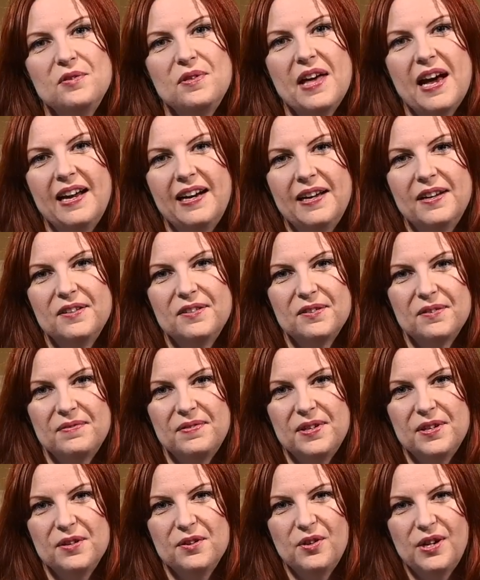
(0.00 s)
that
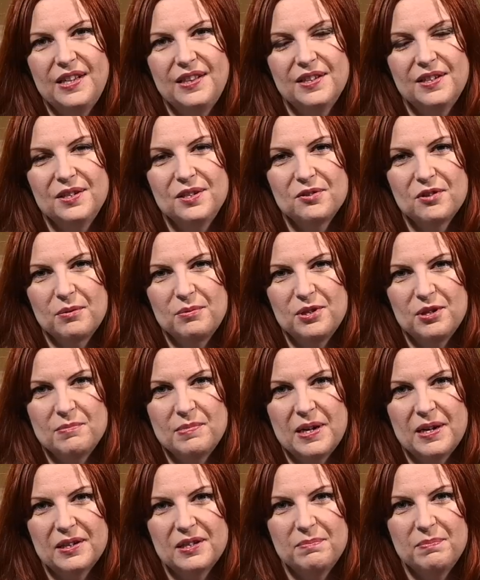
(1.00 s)
interview in the description
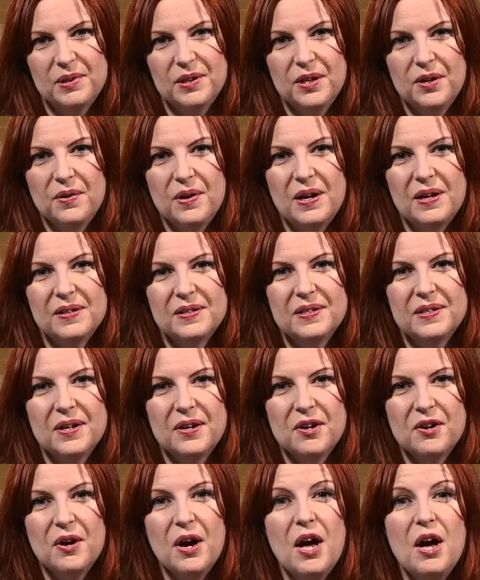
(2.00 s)
box below
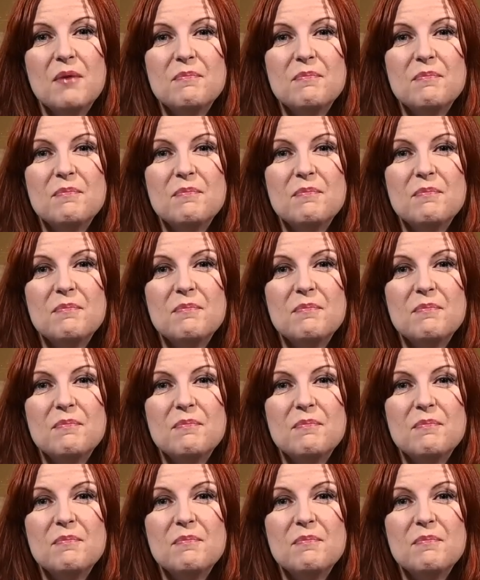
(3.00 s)
also,